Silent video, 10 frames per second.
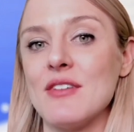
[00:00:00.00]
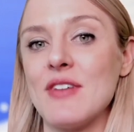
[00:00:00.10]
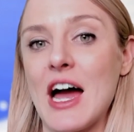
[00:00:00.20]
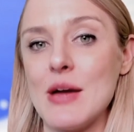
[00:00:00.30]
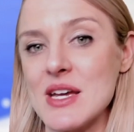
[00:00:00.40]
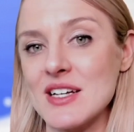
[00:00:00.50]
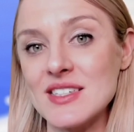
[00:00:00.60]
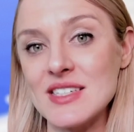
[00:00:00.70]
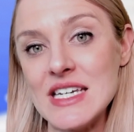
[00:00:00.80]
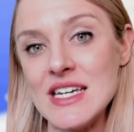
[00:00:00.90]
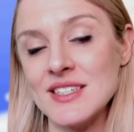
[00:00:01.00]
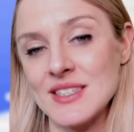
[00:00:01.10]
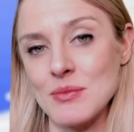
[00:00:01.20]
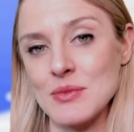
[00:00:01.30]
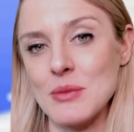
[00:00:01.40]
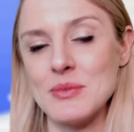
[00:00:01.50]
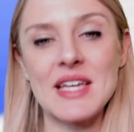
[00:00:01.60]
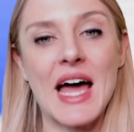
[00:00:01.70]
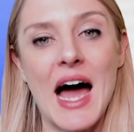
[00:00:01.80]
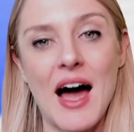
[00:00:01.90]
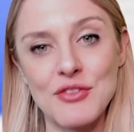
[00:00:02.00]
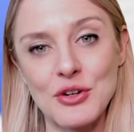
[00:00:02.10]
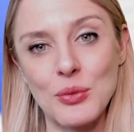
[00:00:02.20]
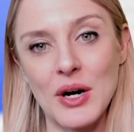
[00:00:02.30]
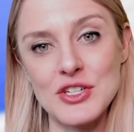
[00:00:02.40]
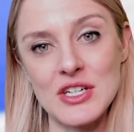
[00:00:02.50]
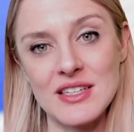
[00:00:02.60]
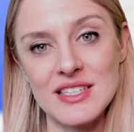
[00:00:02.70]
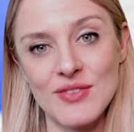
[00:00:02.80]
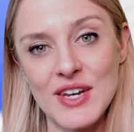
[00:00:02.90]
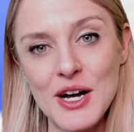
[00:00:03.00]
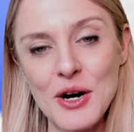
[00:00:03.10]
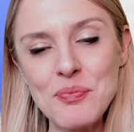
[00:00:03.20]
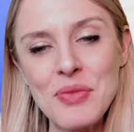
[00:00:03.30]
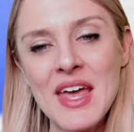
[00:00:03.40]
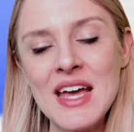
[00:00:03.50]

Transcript: of IBS-D symptoms after watching this video?